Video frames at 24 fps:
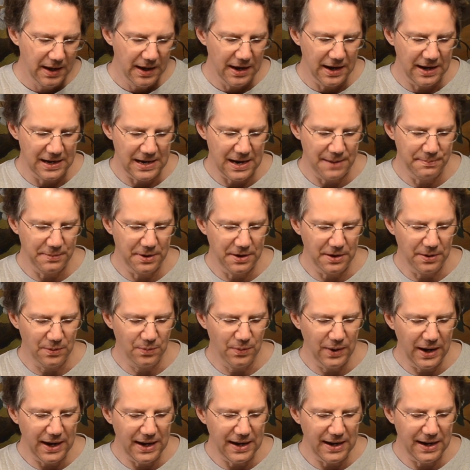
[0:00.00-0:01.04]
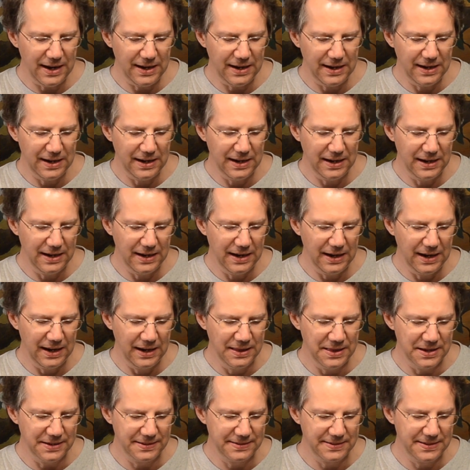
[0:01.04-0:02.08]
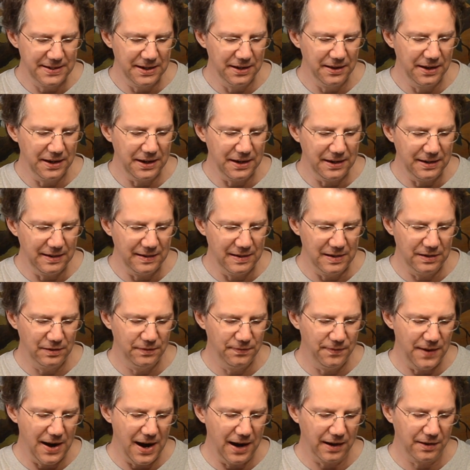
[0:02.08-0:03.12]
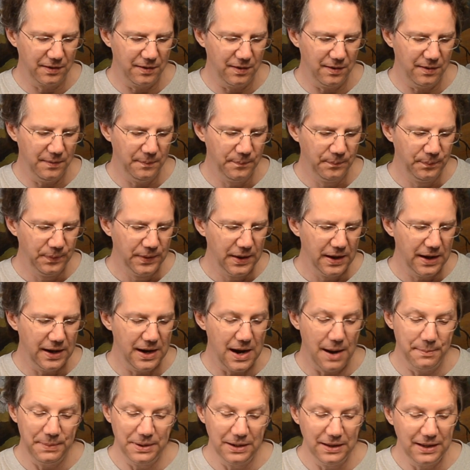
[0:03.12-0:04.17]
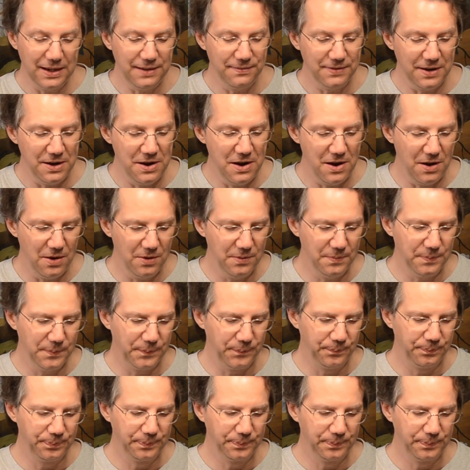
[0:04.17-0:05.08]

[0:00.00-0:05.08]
and I'm gonna rate it in the silliness factor, and I'm gonna leave a note.